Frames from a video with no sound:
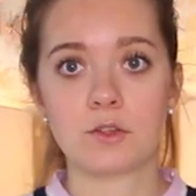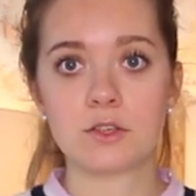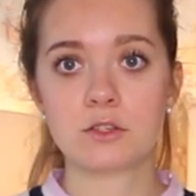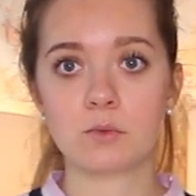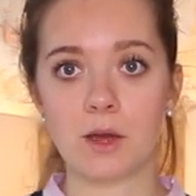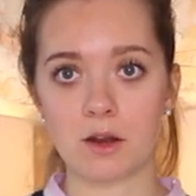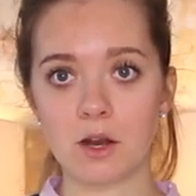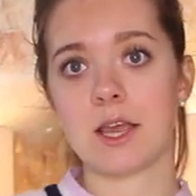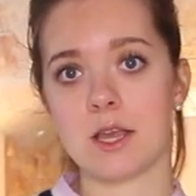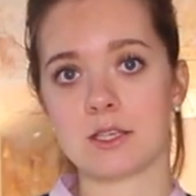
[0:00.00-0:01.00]
so this
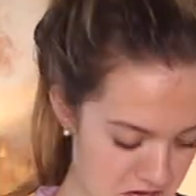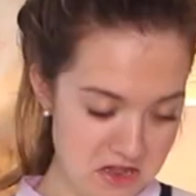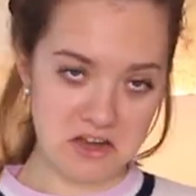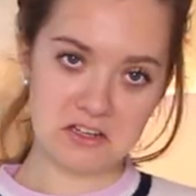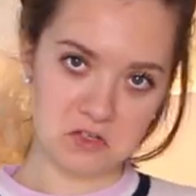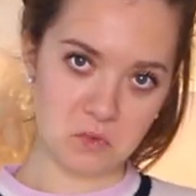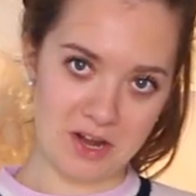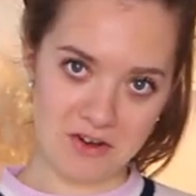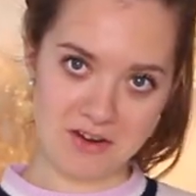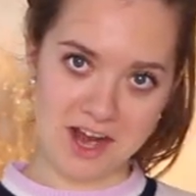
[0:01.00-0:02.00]
sweater is a knit
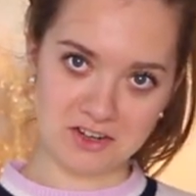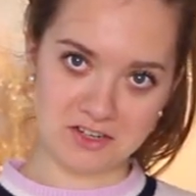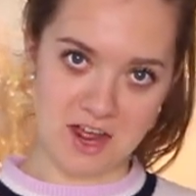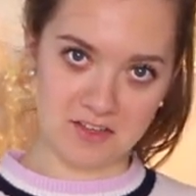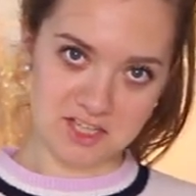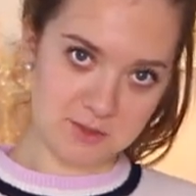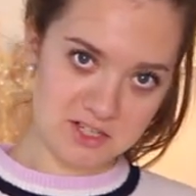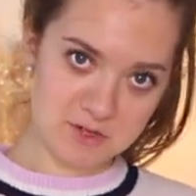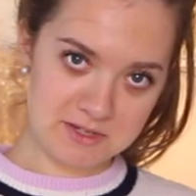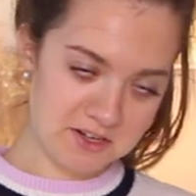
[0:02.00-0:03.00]
sweater, actually, not like a
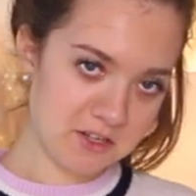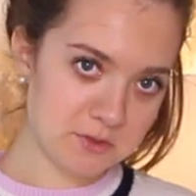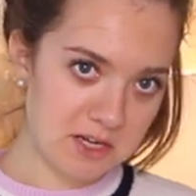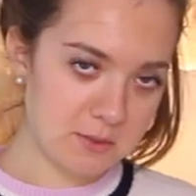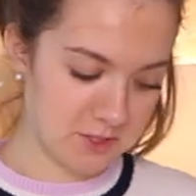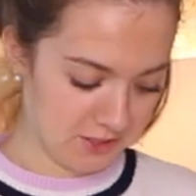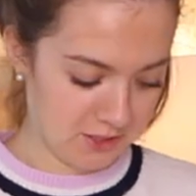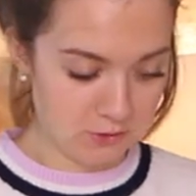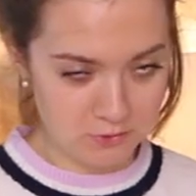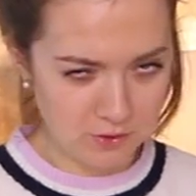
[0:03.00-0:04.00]
sweatshirt material sweater, which is
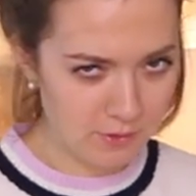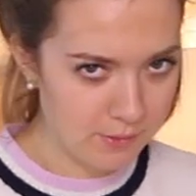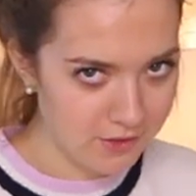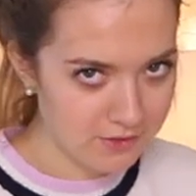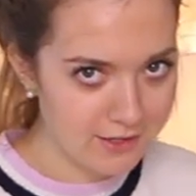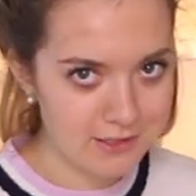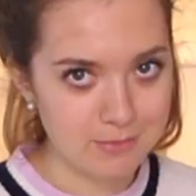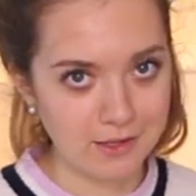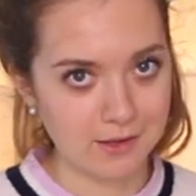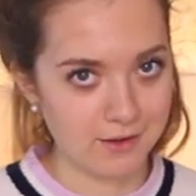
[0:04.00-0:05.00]
like usually what I wear to class,
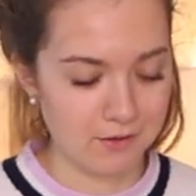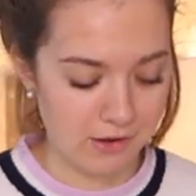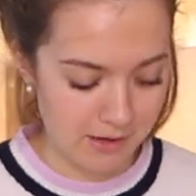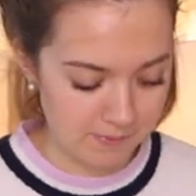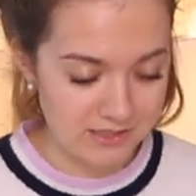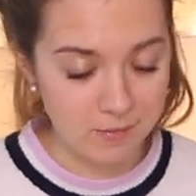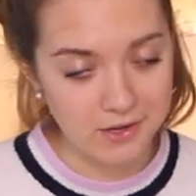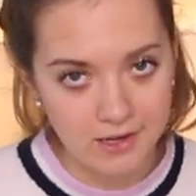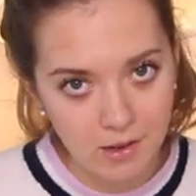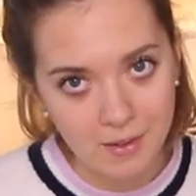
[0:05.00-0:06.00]
but like here I am
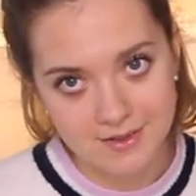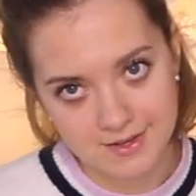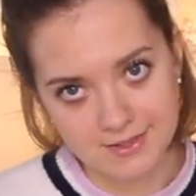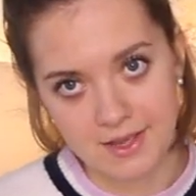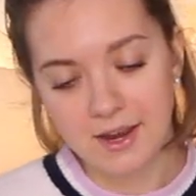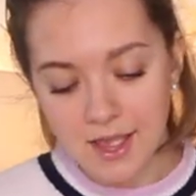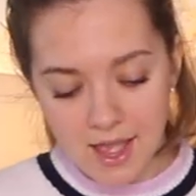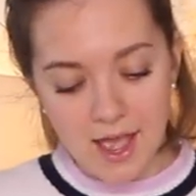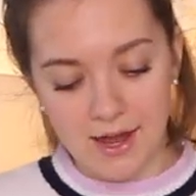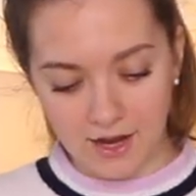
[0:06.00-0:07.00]
stepping it up, as I said.
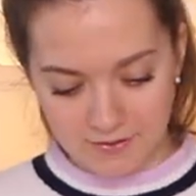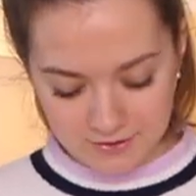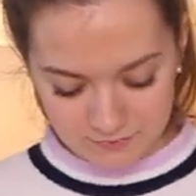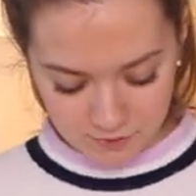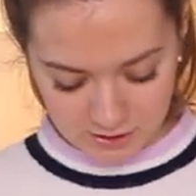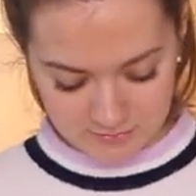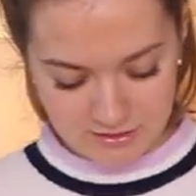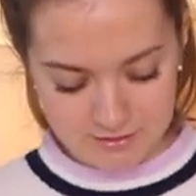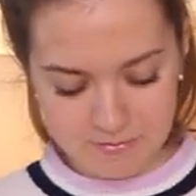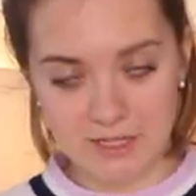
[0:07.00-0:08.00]
I got this for
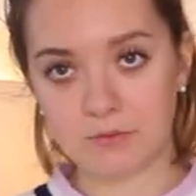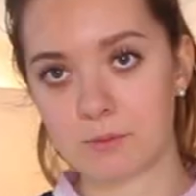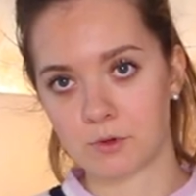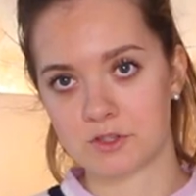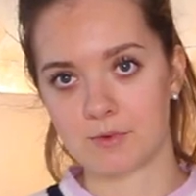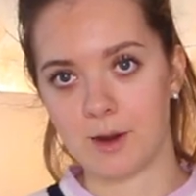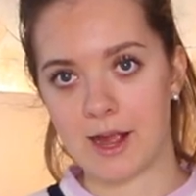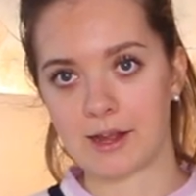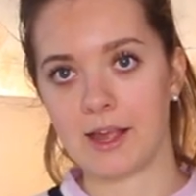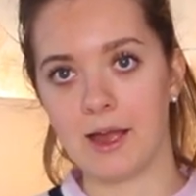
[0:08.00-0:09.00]
Christmas, but it's Nordstrom
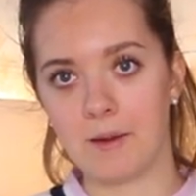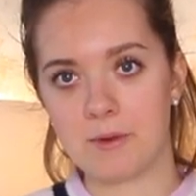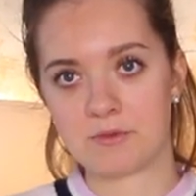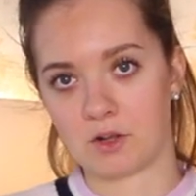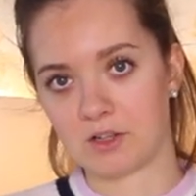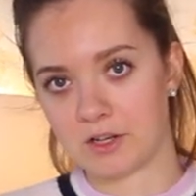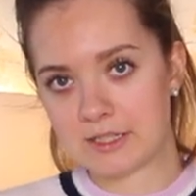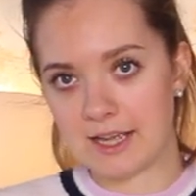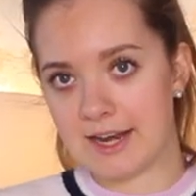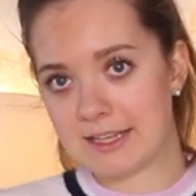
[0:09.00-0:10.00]
Rack. Um, it was on
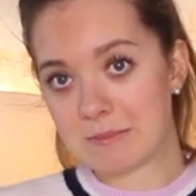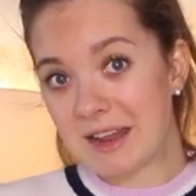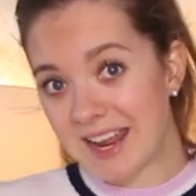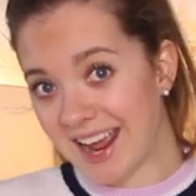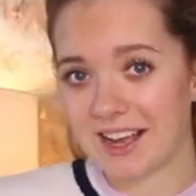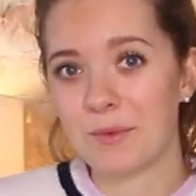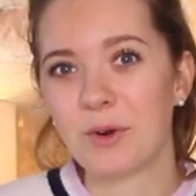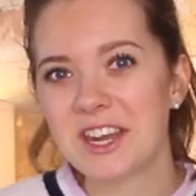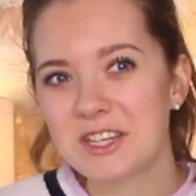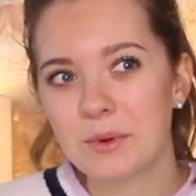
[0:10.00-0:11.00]
clearance, and it's a Monday. I
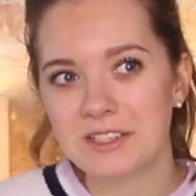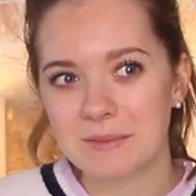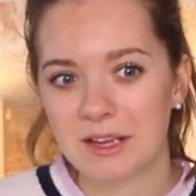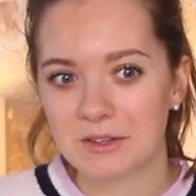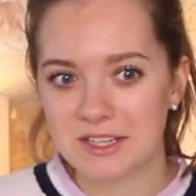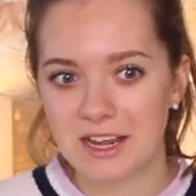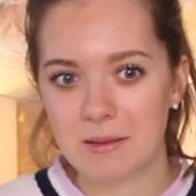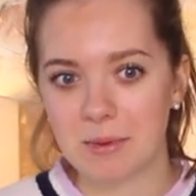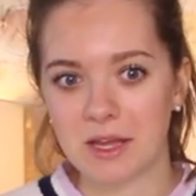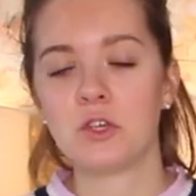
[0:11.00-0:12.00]
wanted to wear something else
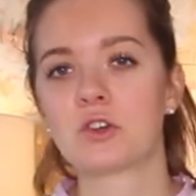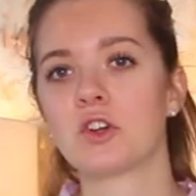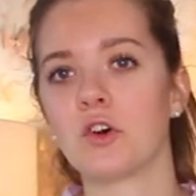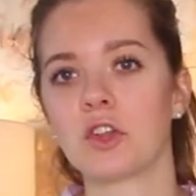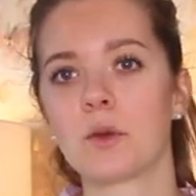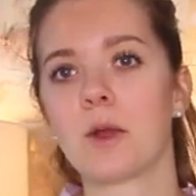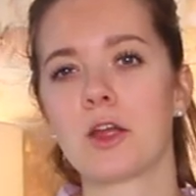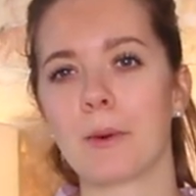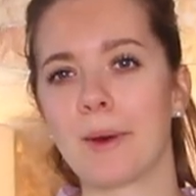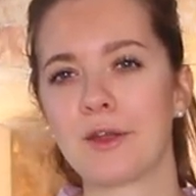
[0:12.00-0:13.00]
today, but you can only wear
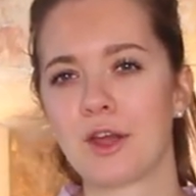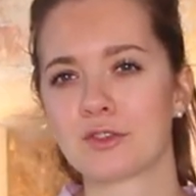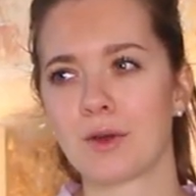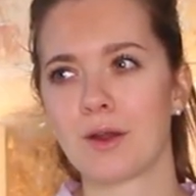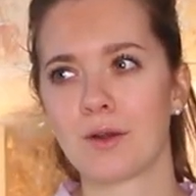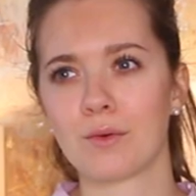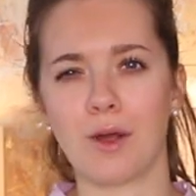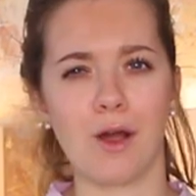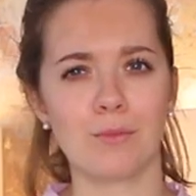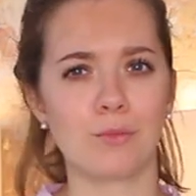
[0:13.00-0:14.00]
your Monday sweater
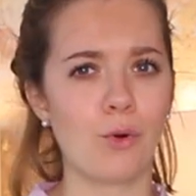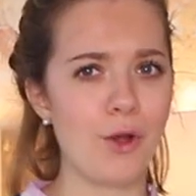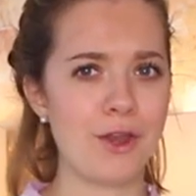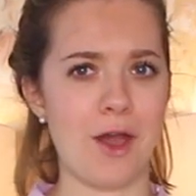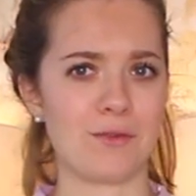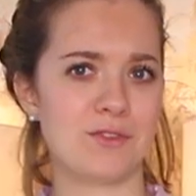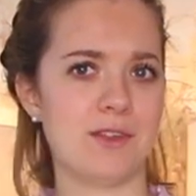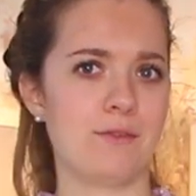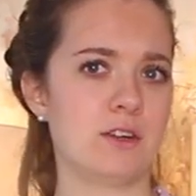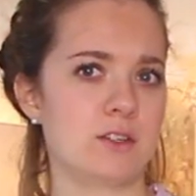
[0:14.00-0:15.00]
um, one out of the
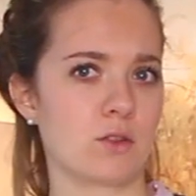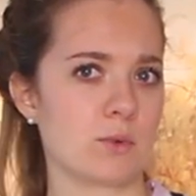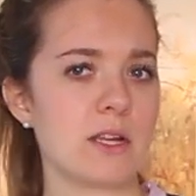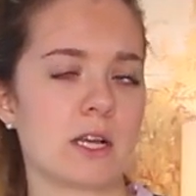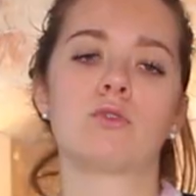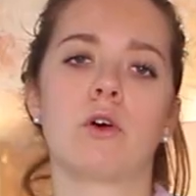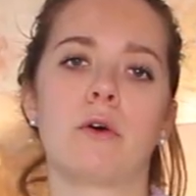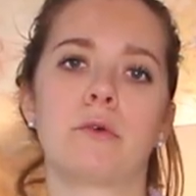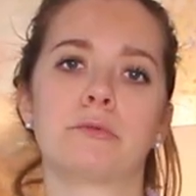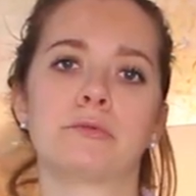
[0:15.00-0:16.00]
seven days of the week,
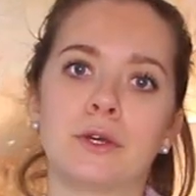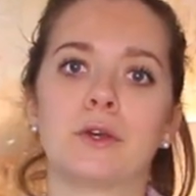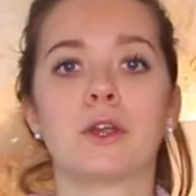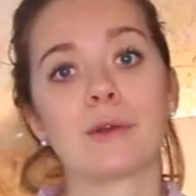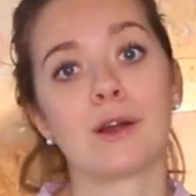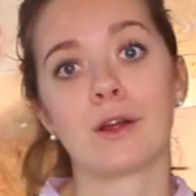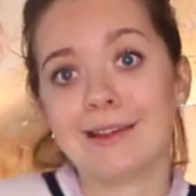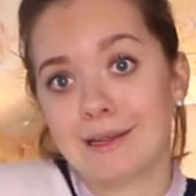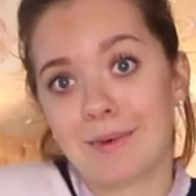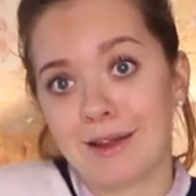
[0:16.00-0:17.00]
so here we are
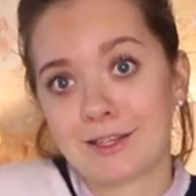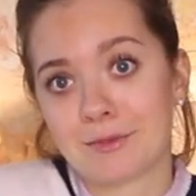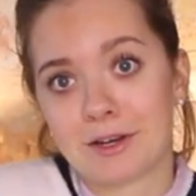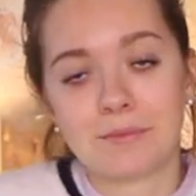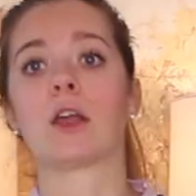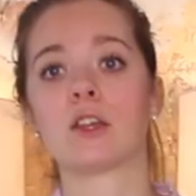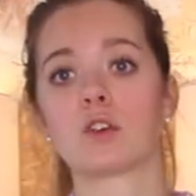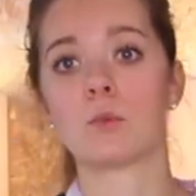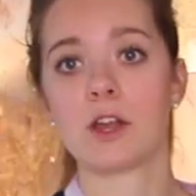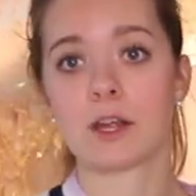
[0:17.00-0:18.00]
in the Monday sweater. Okay,
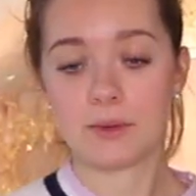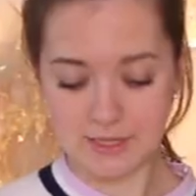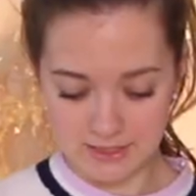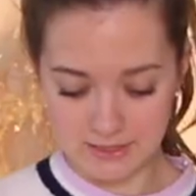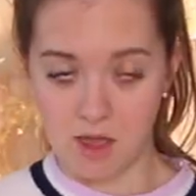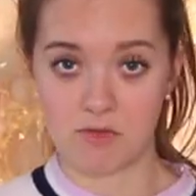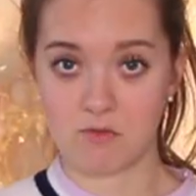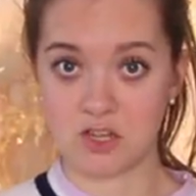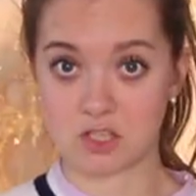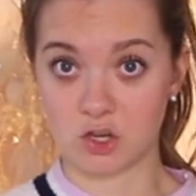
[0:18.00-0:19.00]
so I'm wearing it with this
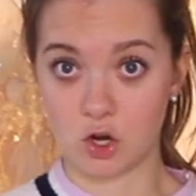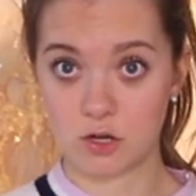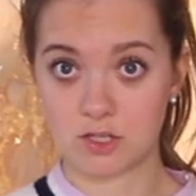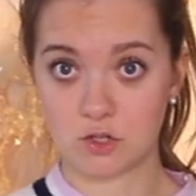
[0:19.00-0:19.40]
heathery skirt